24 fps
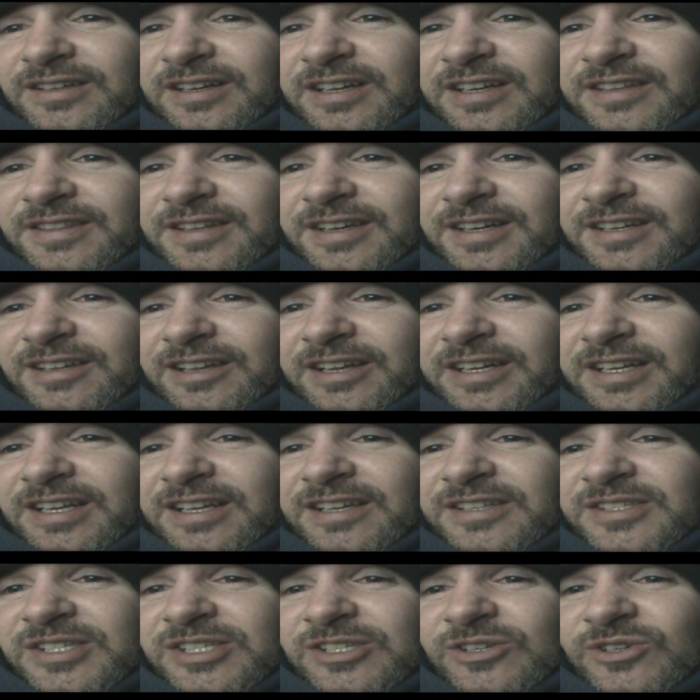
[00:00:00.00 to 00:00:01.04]
And then, like,
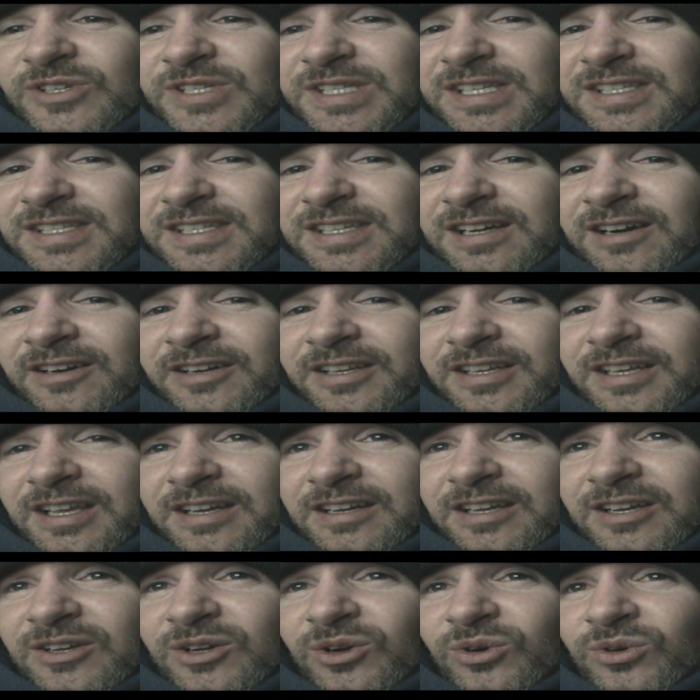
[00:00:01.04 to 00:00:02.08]
as soon as it started
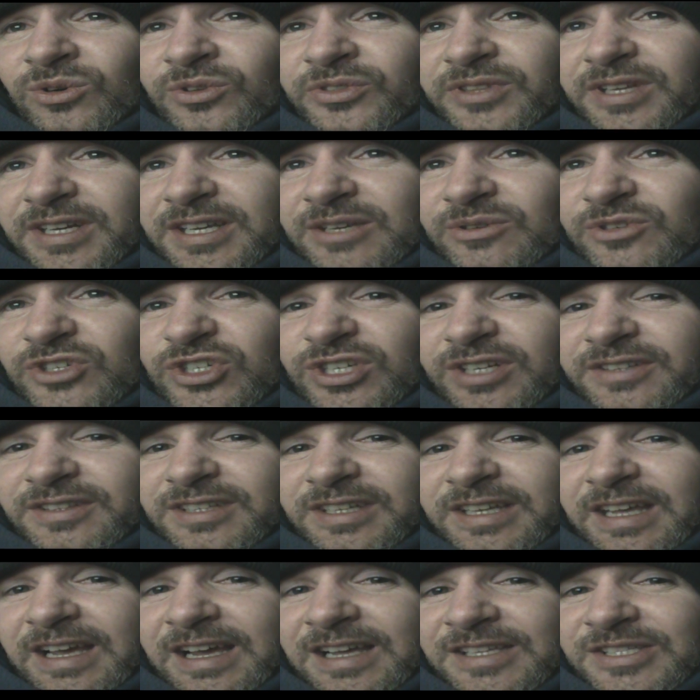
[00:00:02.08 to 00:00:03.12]
getting cold, then he would shut the
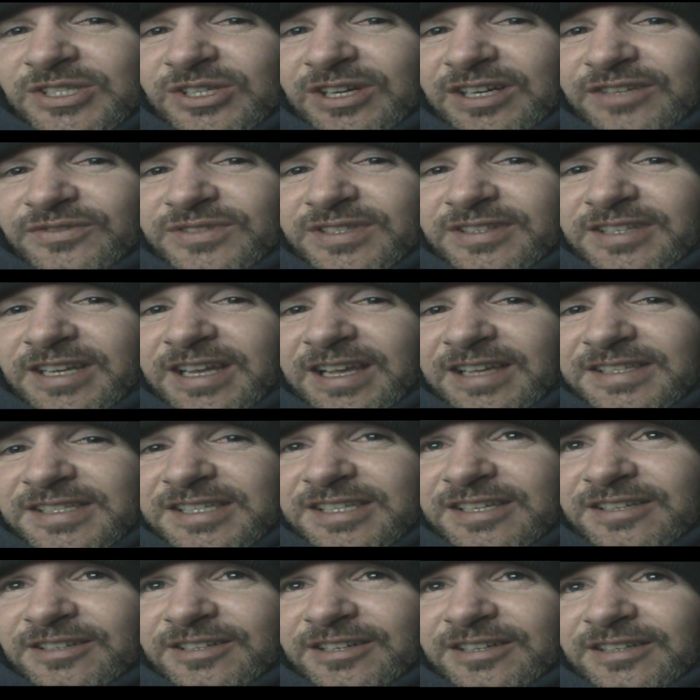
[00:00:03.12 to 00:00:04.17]
gas off to the gas
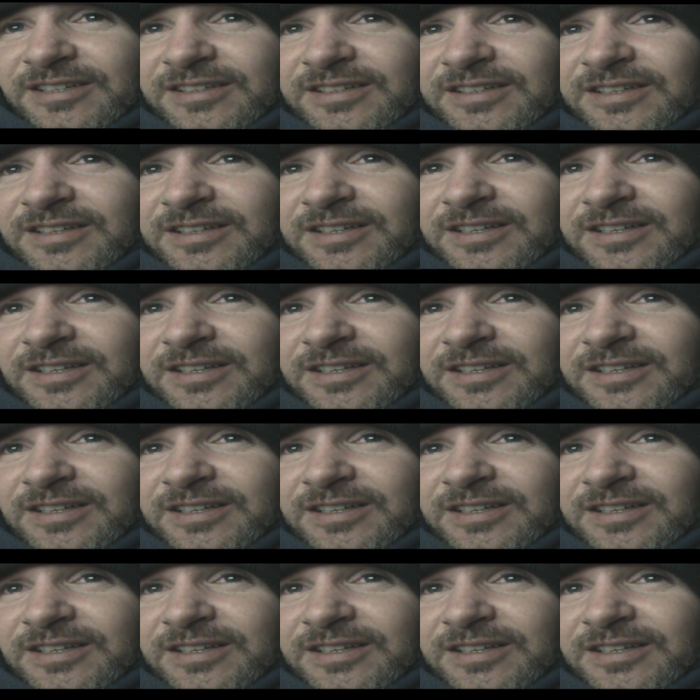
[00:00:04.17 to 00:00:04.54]
heater.